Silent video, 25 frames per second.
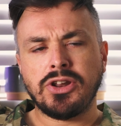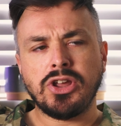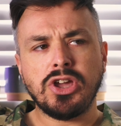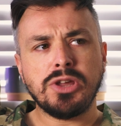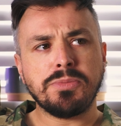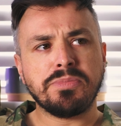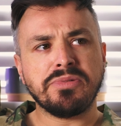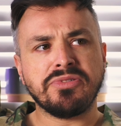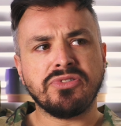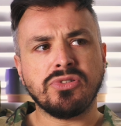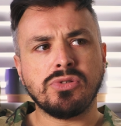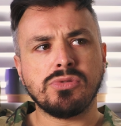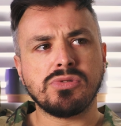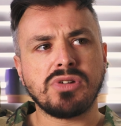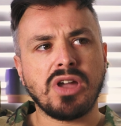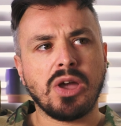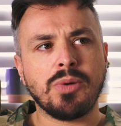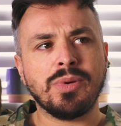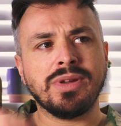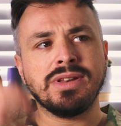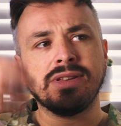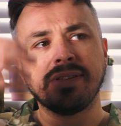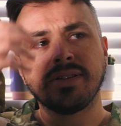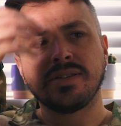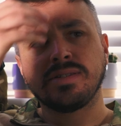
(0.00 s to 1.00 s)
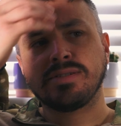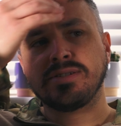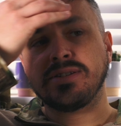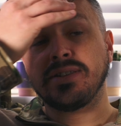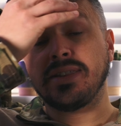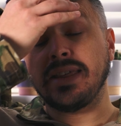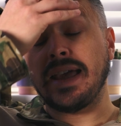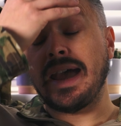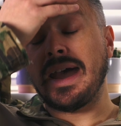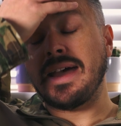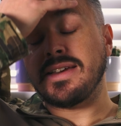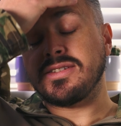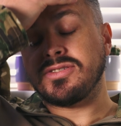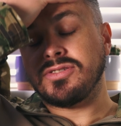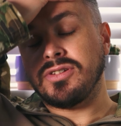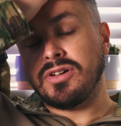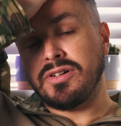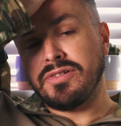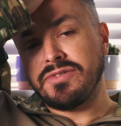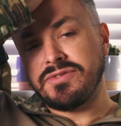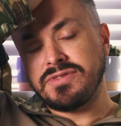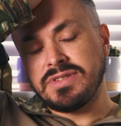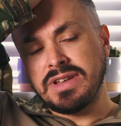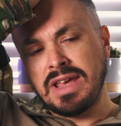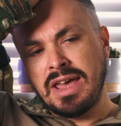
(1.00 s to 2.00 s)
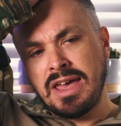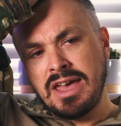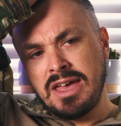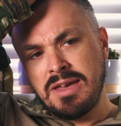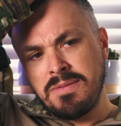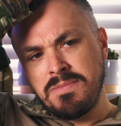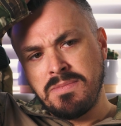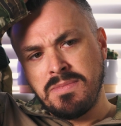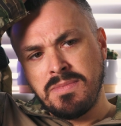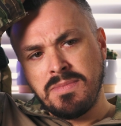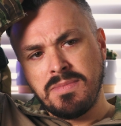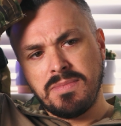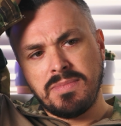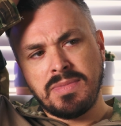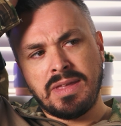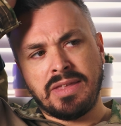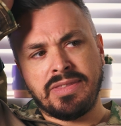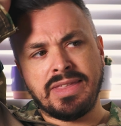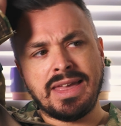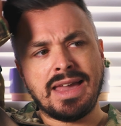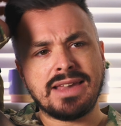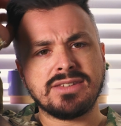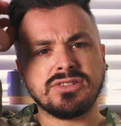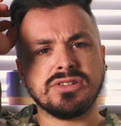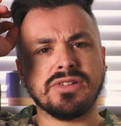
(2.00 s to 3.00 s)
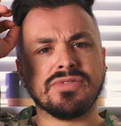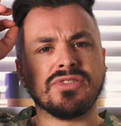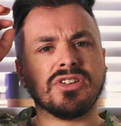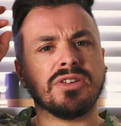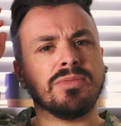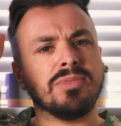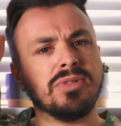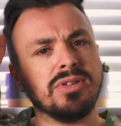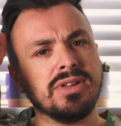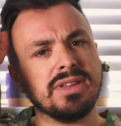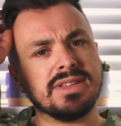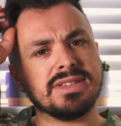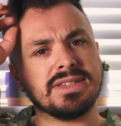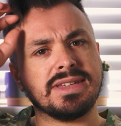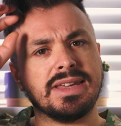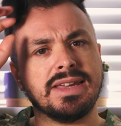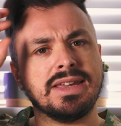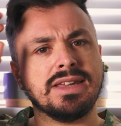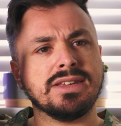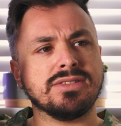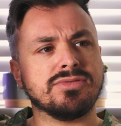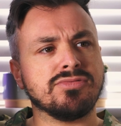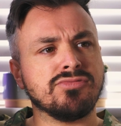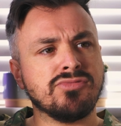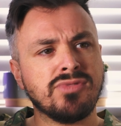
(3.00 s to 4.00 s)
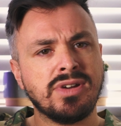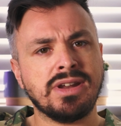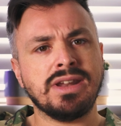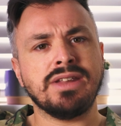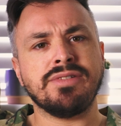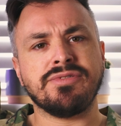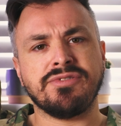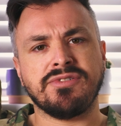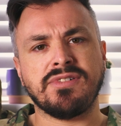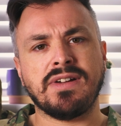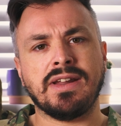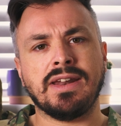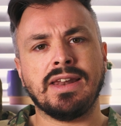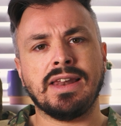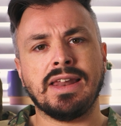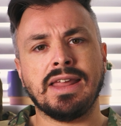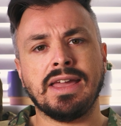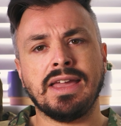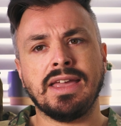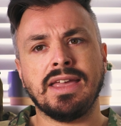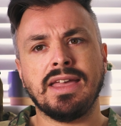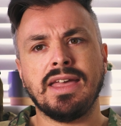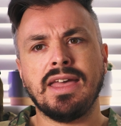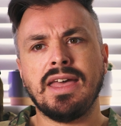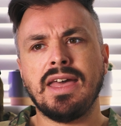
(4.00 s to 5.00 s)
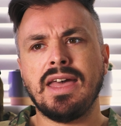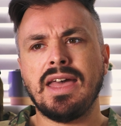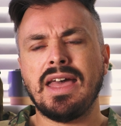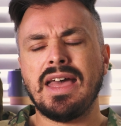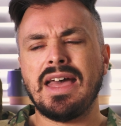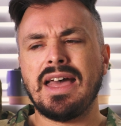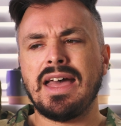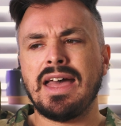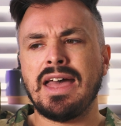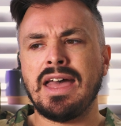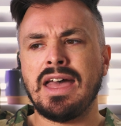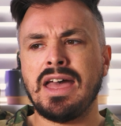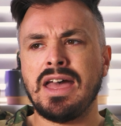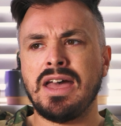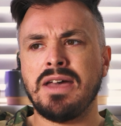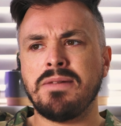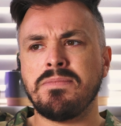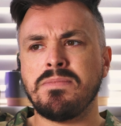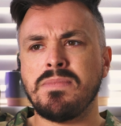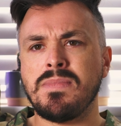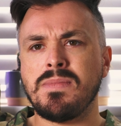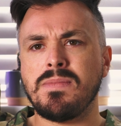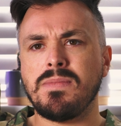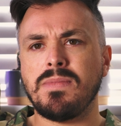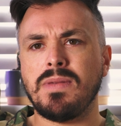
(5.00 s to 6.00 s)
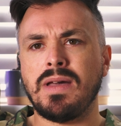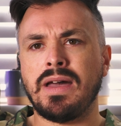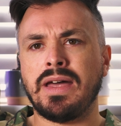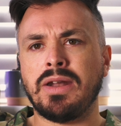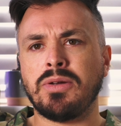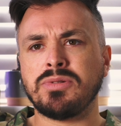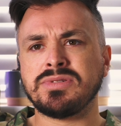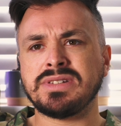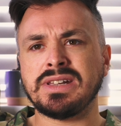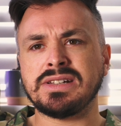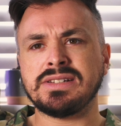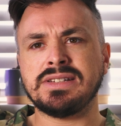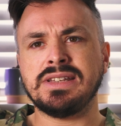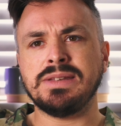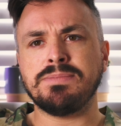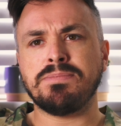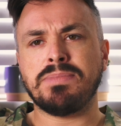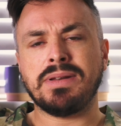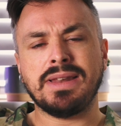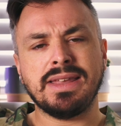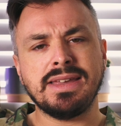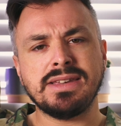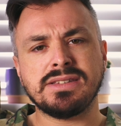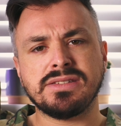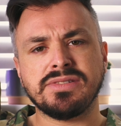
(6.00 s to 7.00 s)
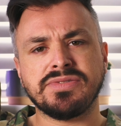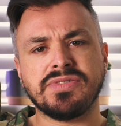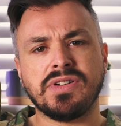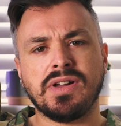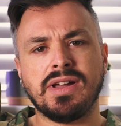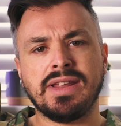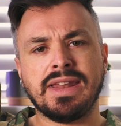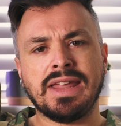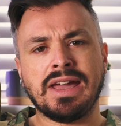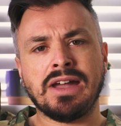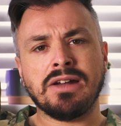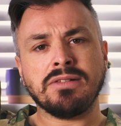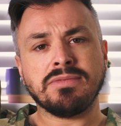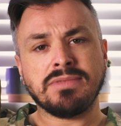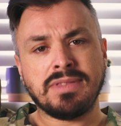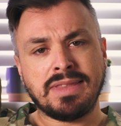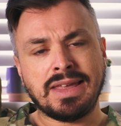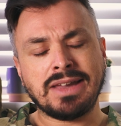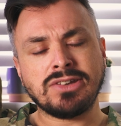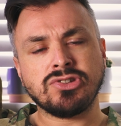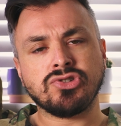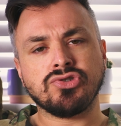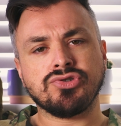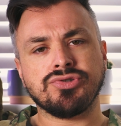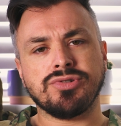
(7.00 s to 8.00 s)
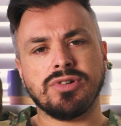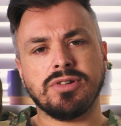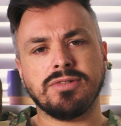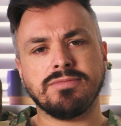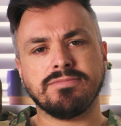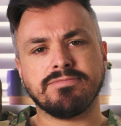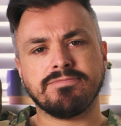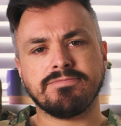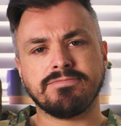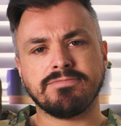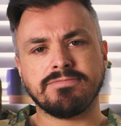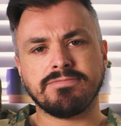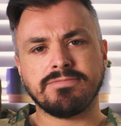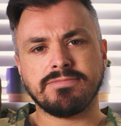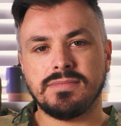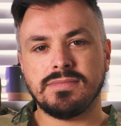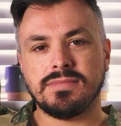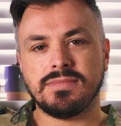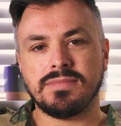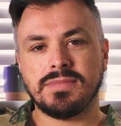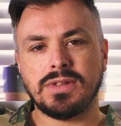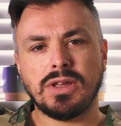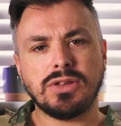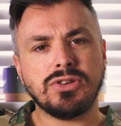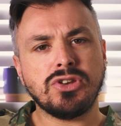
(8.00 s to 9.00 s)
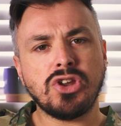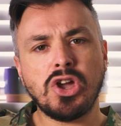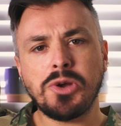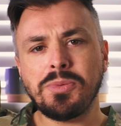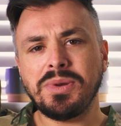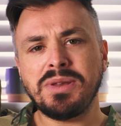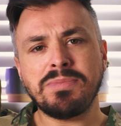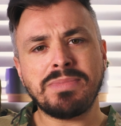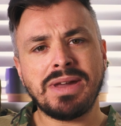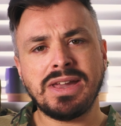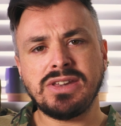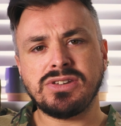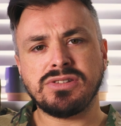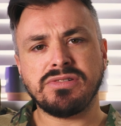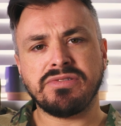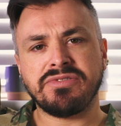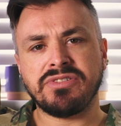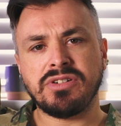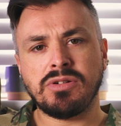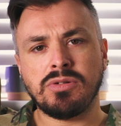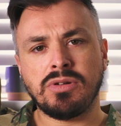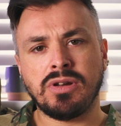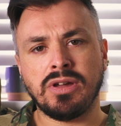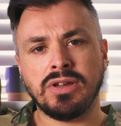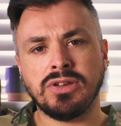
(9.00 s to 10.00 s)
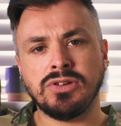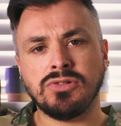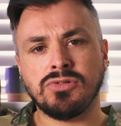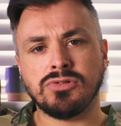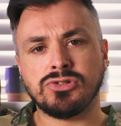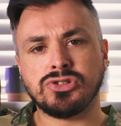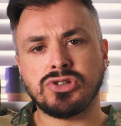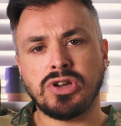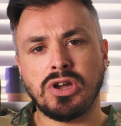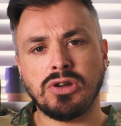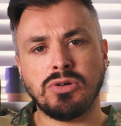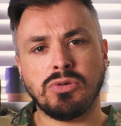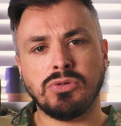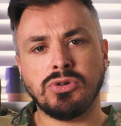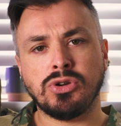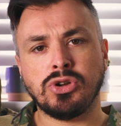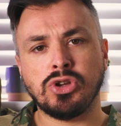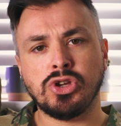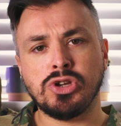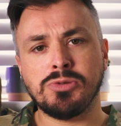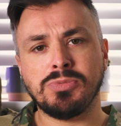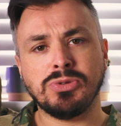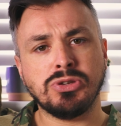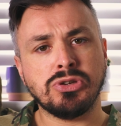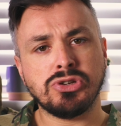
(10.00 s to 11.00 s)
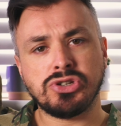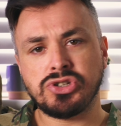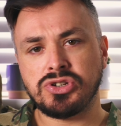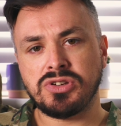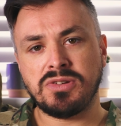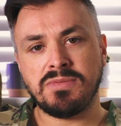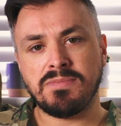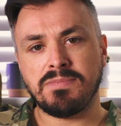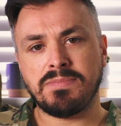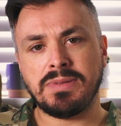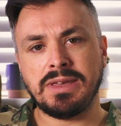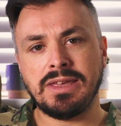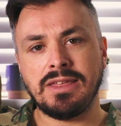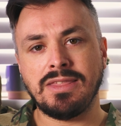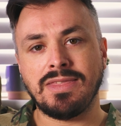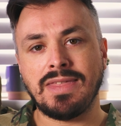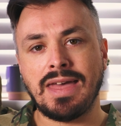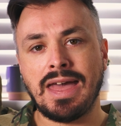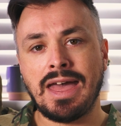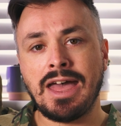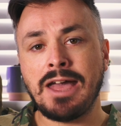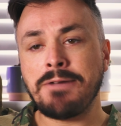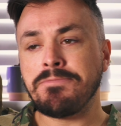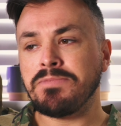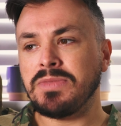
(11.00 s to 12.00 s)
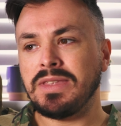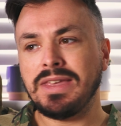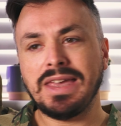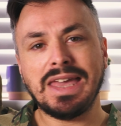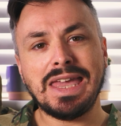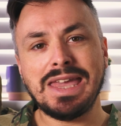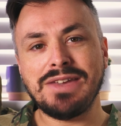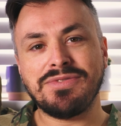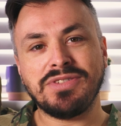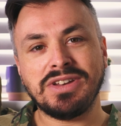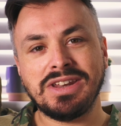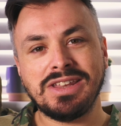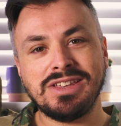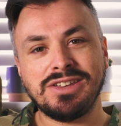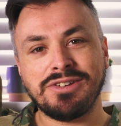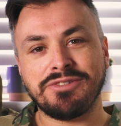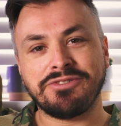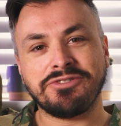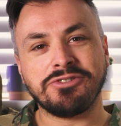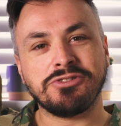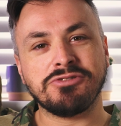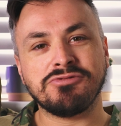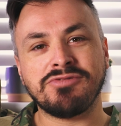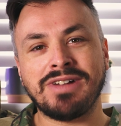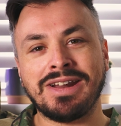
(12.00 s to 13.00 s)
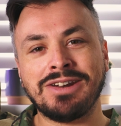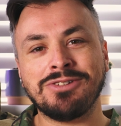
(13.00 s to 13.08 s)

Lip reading: I'd heard before going to the airsoft that the airsoft community is really friendly, and I was actually pleased to find out that is true. Nobody makes you feel like you're a total noob and you shouldn't be there, even in your full